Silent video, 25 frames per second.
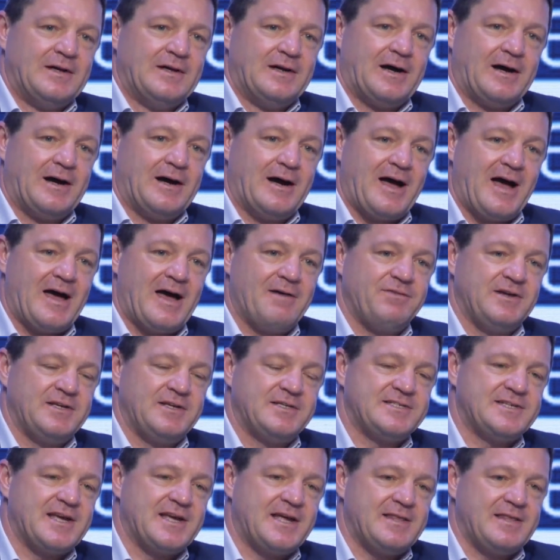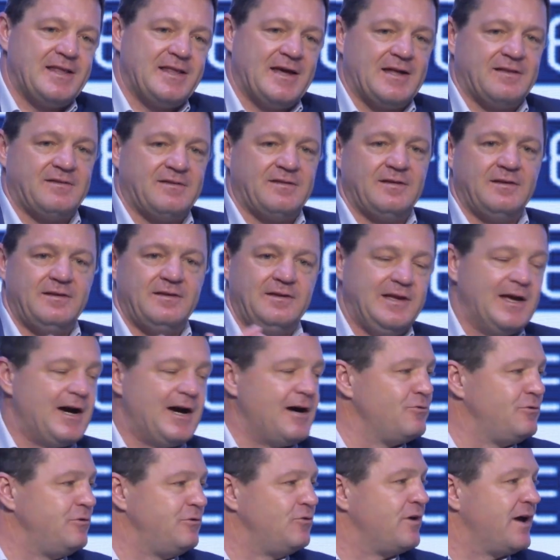Having said that, the
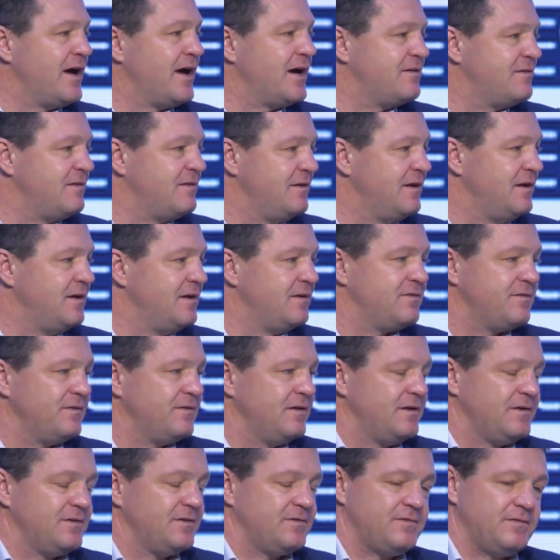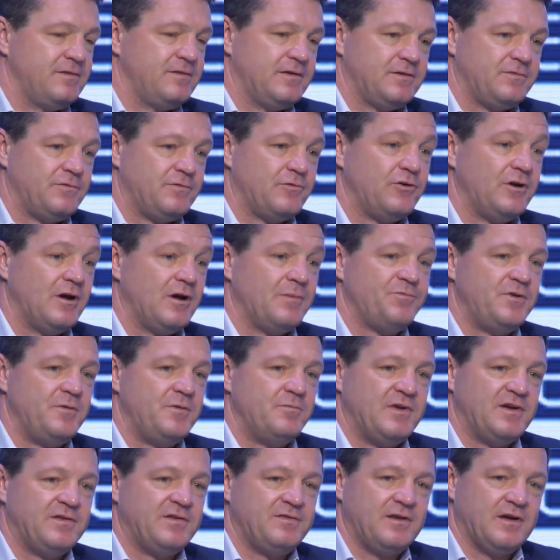outlook actually is very
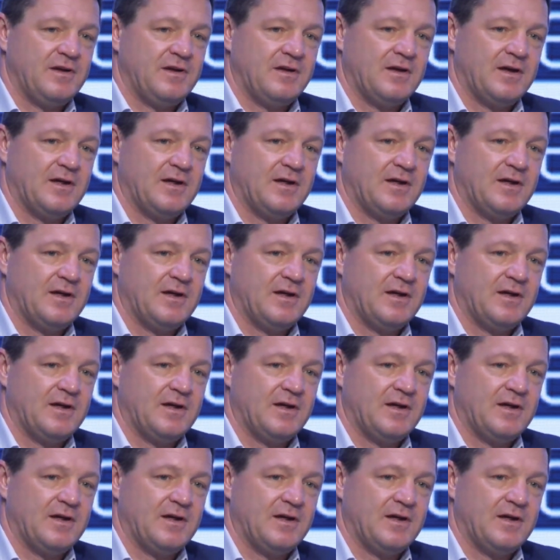optimistic,